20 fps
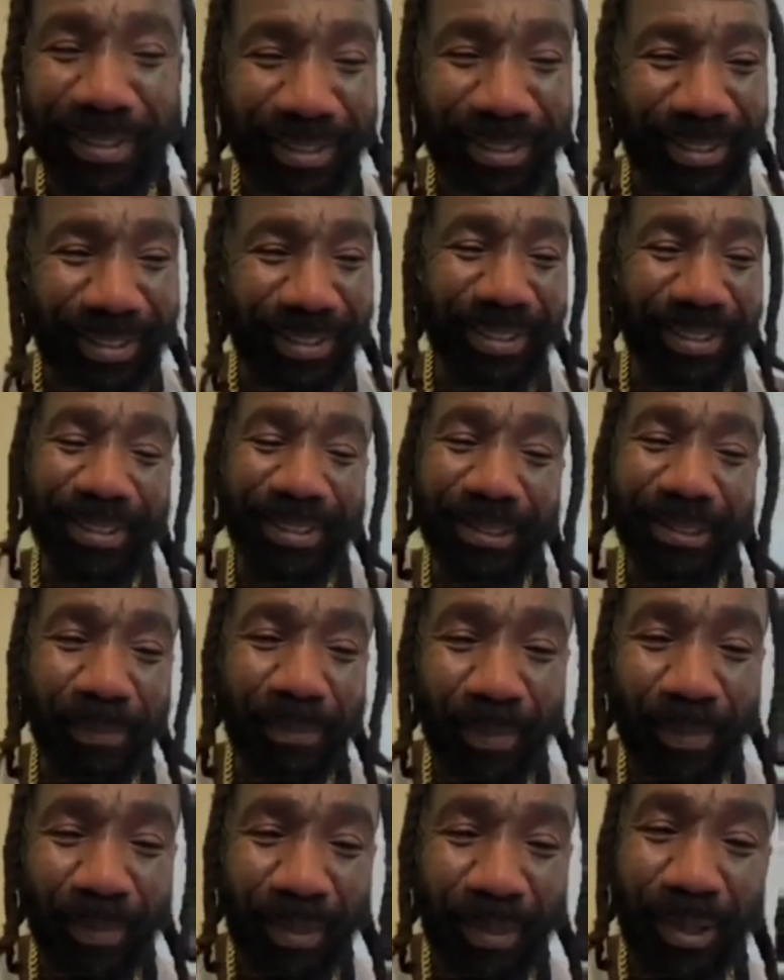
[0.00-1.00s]
nigga,
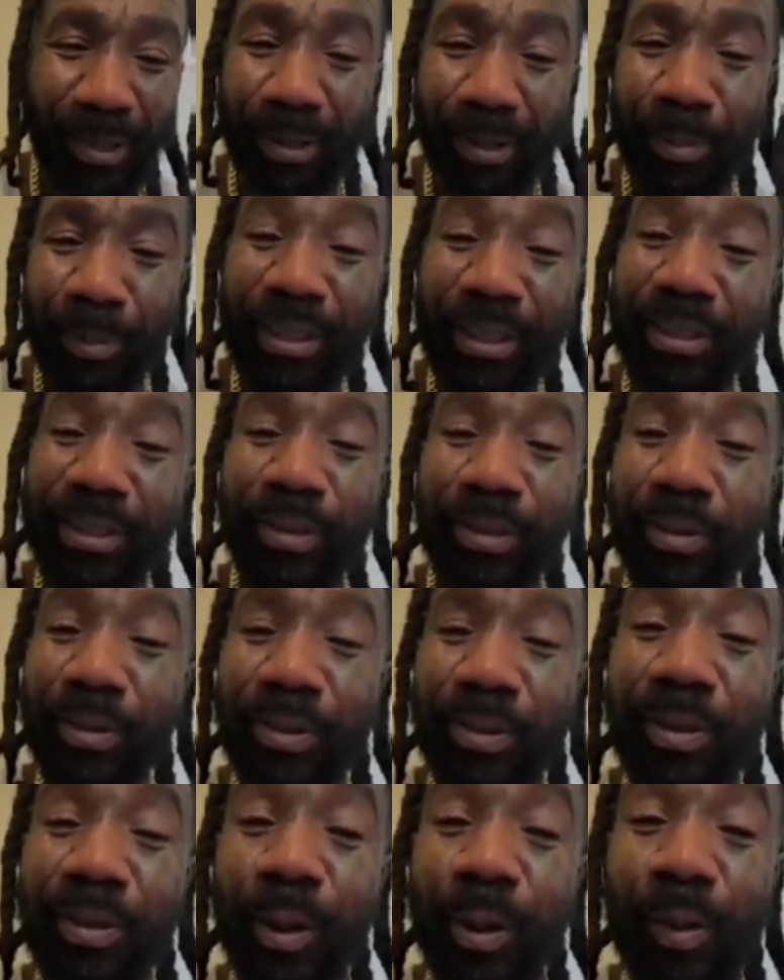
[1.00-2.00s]
the homies ain't
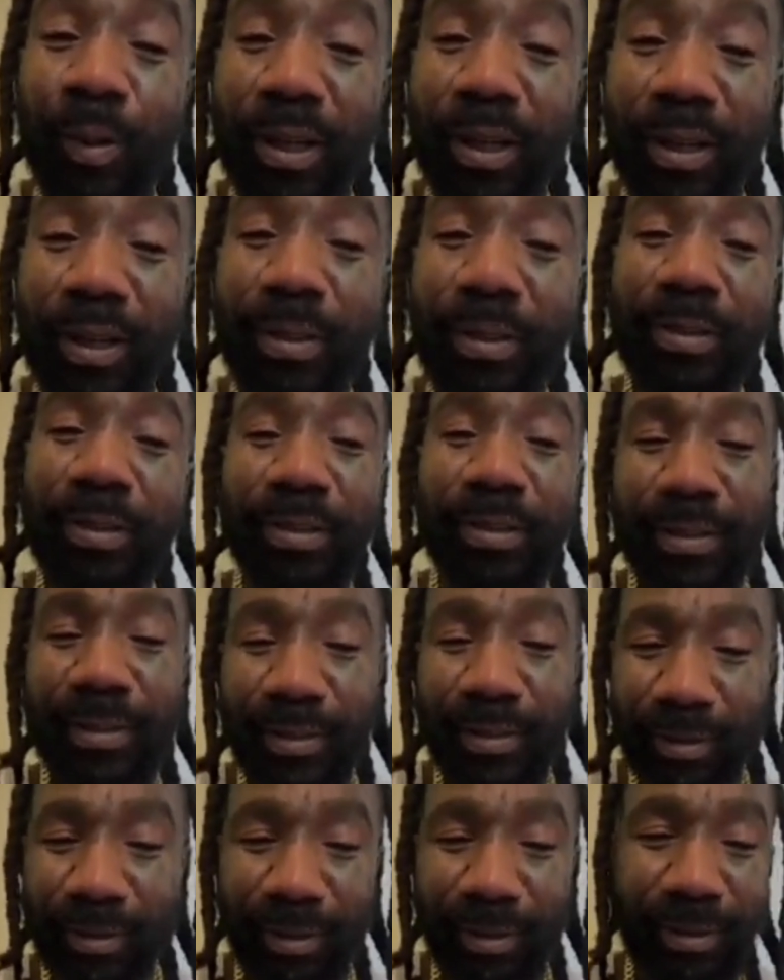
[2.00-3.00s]
school you or what? Huh?
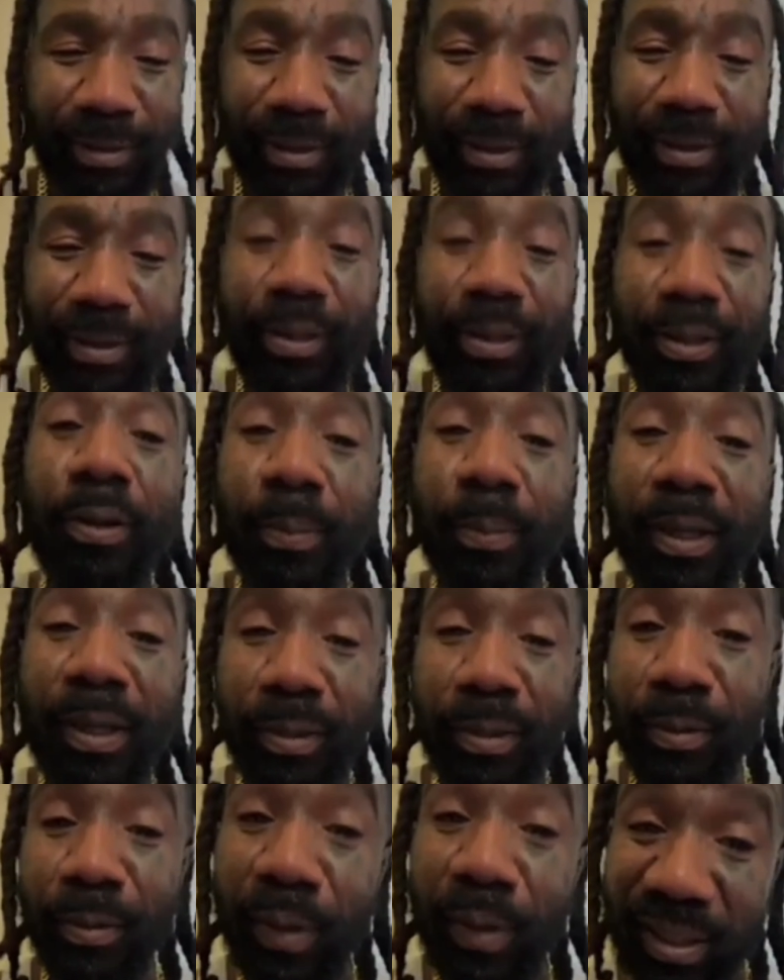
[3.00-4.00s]
nigga,
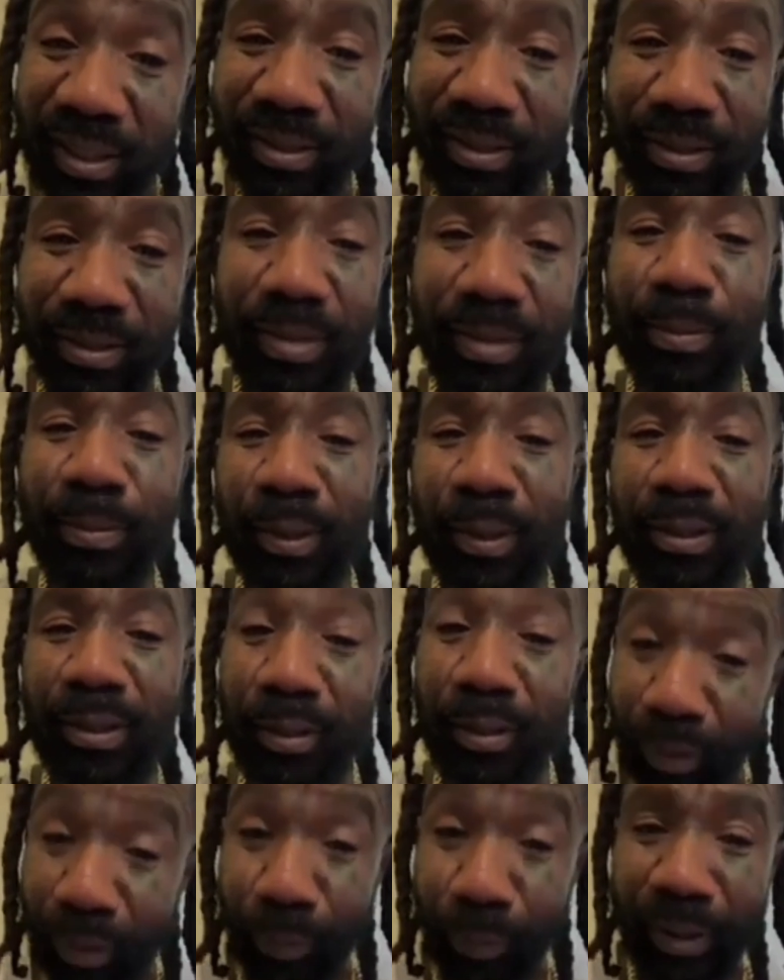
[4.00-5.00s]
don't be the reason,
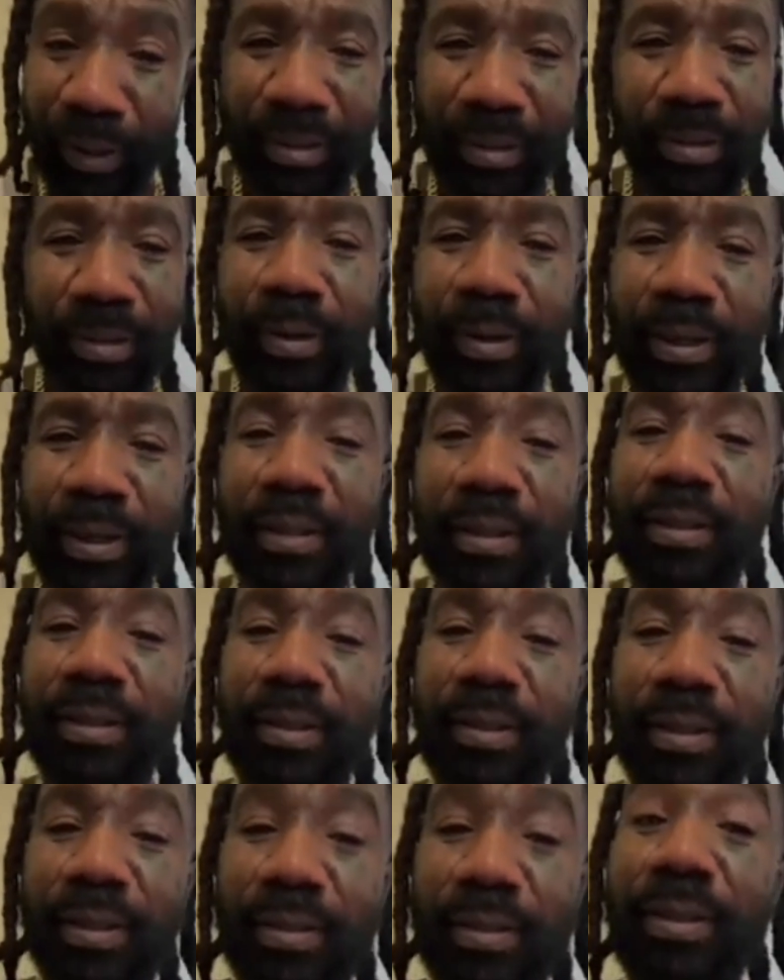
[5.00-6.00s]
homie. You the reason
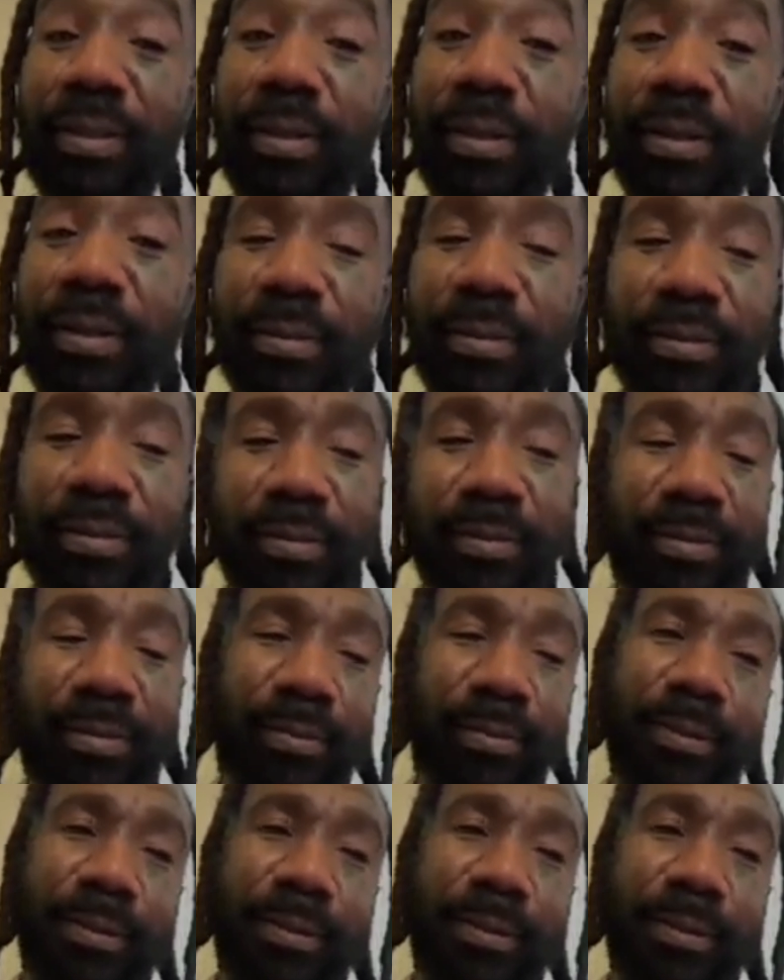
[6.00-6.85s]
right now. Like chill out.